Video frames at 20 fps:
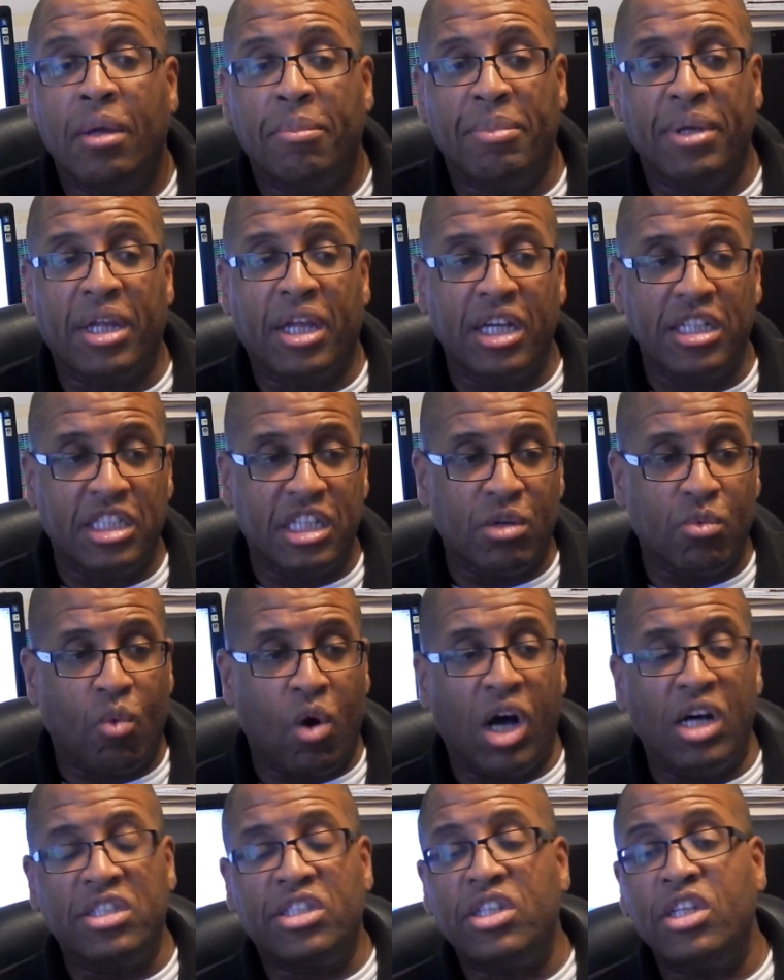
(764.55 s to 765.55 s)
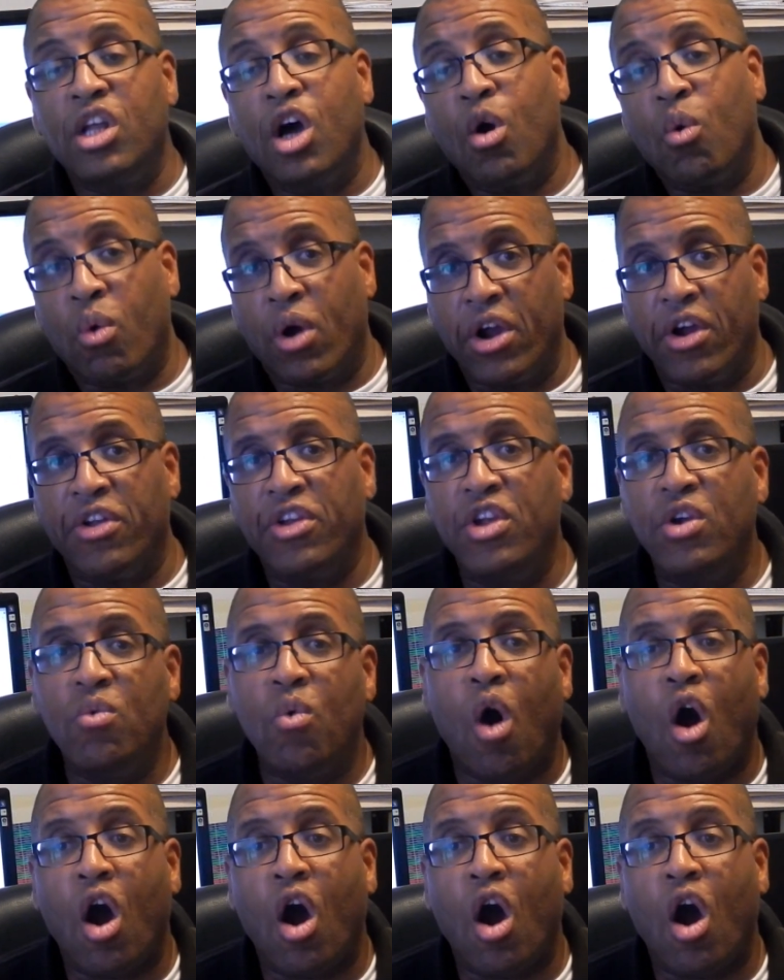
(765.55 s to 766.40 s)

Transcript: because it wants to know where you